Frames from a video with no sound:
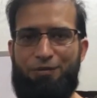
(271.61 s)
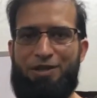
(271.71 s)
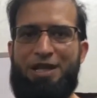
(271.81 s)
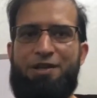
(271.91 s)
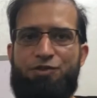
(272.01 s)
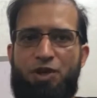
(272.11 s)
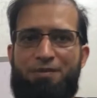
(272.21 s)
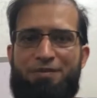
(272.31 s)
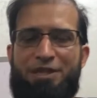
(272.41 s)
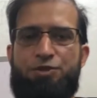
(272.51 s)
what kind of
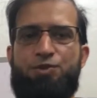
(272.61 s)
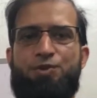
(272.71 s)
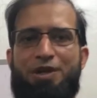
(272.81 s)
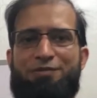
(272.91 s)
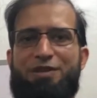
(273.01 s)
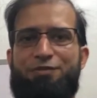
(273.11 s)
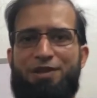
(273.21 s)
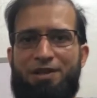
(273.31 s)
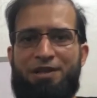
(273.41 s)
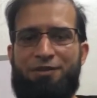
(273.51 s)
job they do if they
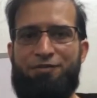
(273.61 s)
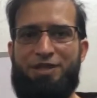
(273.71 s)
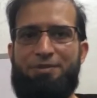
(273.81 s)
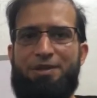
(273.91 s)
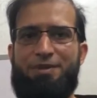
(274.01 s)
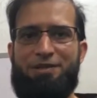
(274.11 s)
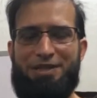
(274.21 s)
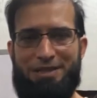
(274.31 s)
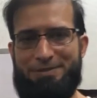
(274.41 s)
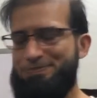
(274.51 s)
feel uncomfortable about that.